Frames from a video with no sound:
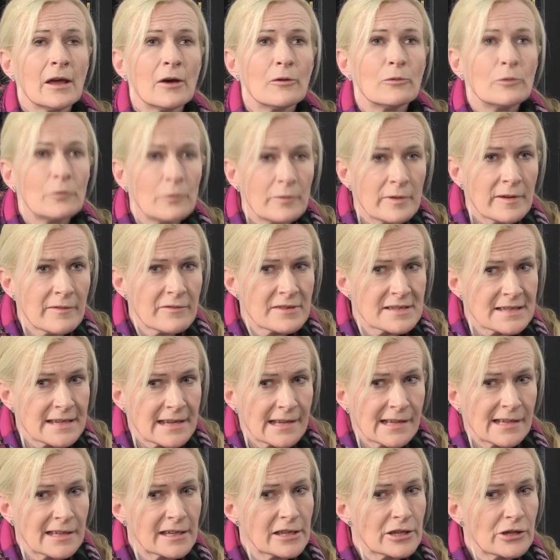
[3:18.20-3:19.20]
Well, we've
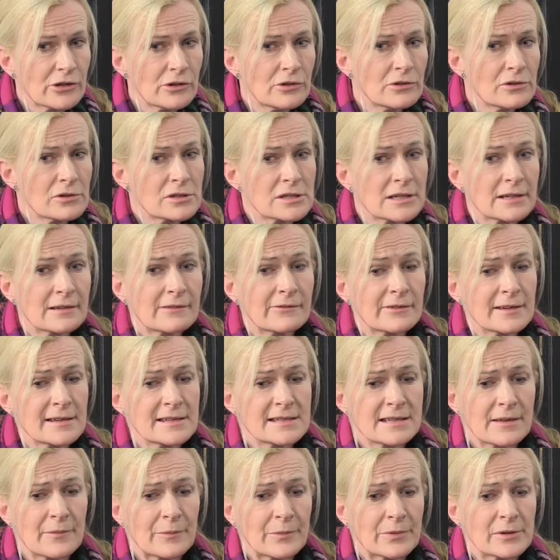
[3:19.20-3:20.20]
seen a huge
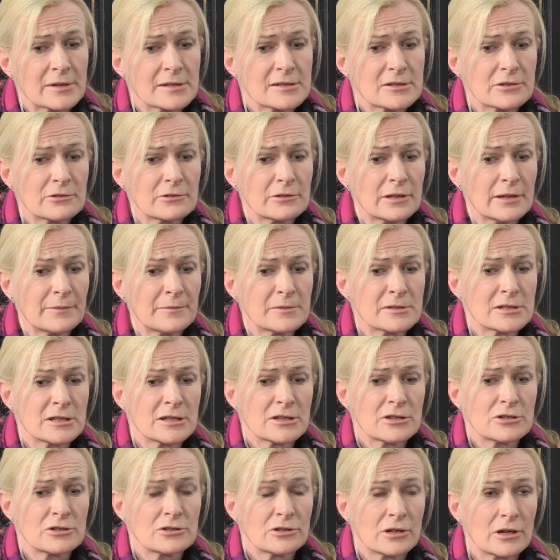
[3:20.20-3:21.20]
increase in
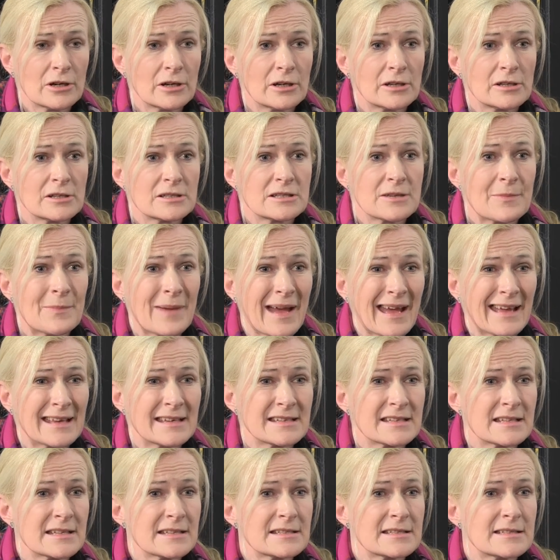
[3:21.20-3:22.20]
prescription drug
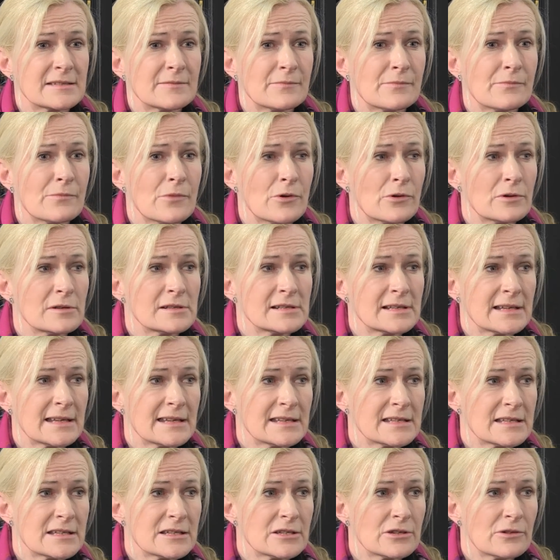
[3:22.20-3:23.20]
dependence, mostly
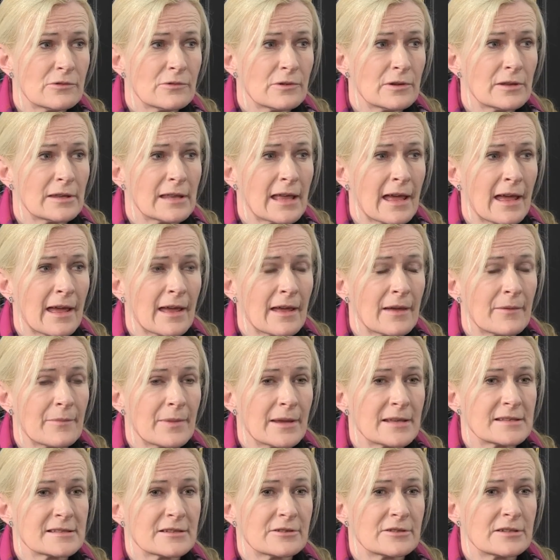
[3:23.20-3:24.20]
to do with
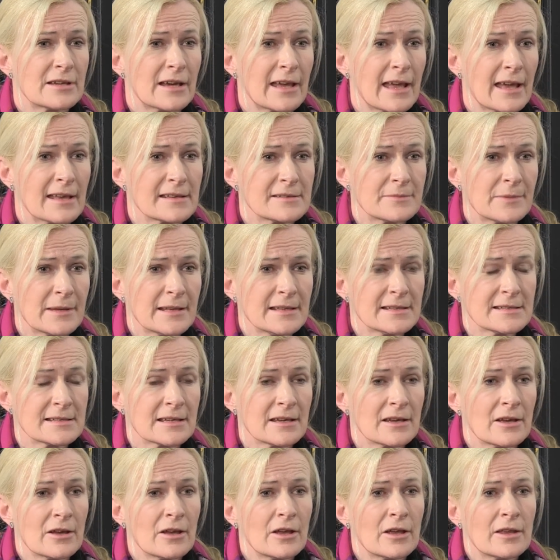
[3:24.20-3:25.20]
benzodiazepines.
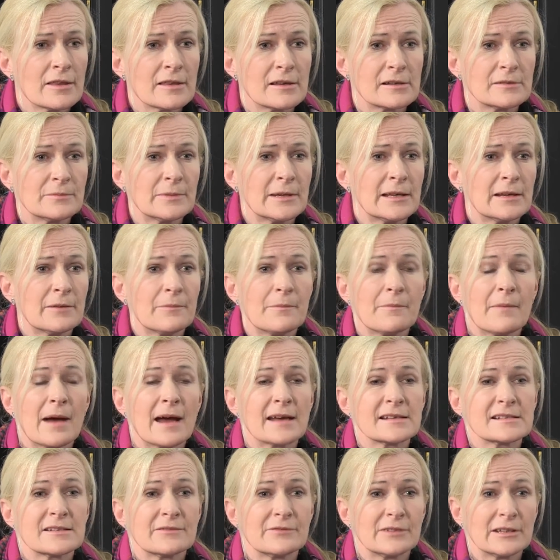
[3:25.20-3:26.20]
There's been a
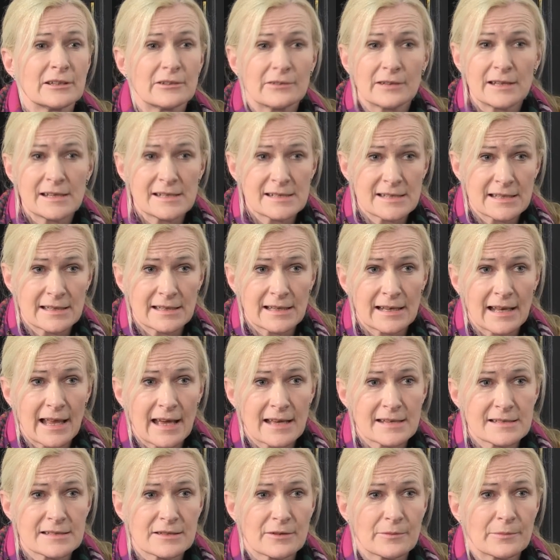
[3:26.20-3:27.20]
massive increase in the
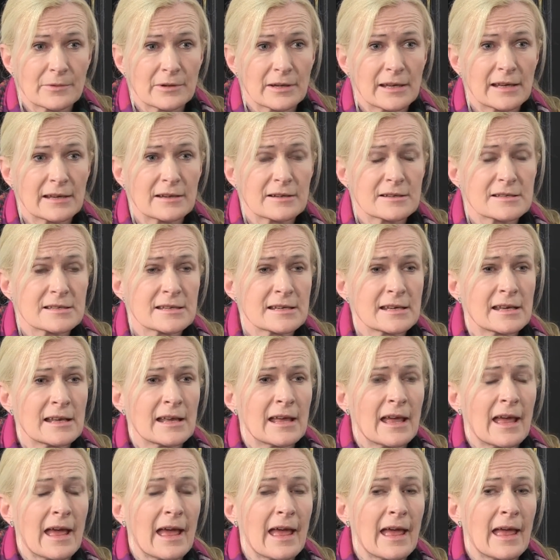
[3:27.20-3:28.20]
last number of years,
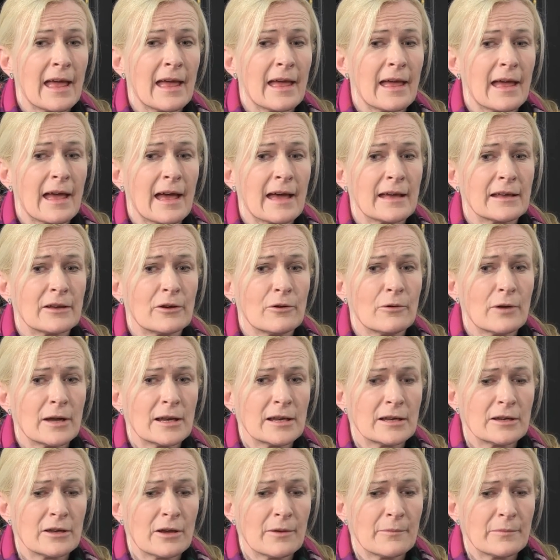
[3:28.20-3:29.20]
and
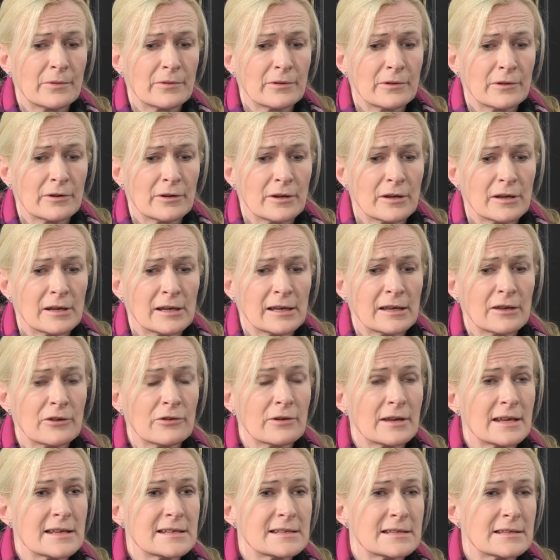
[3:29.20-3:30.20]
quite a number
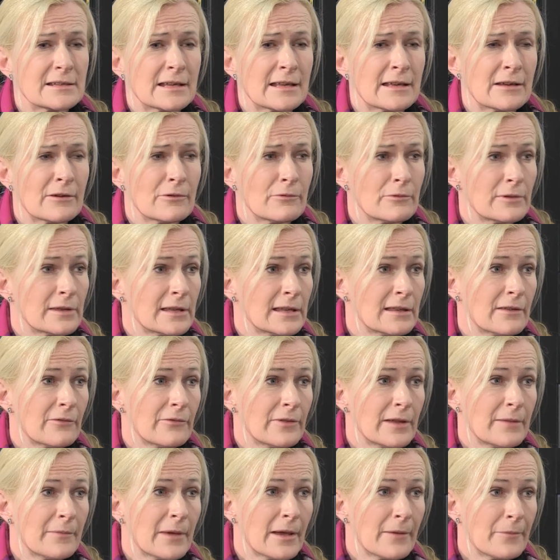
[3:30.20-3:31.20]
increase within the
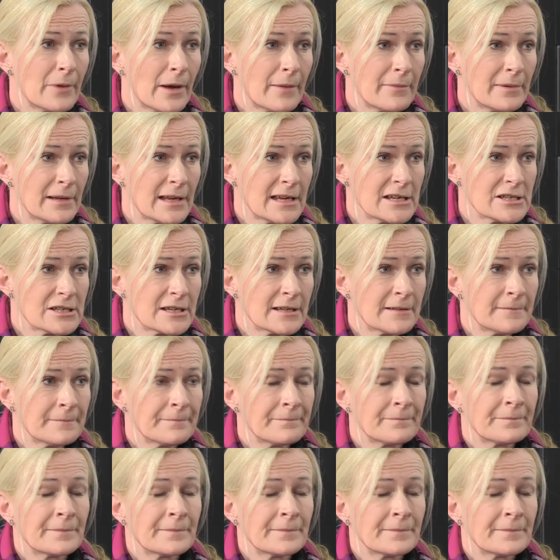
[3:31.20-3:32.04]
female population.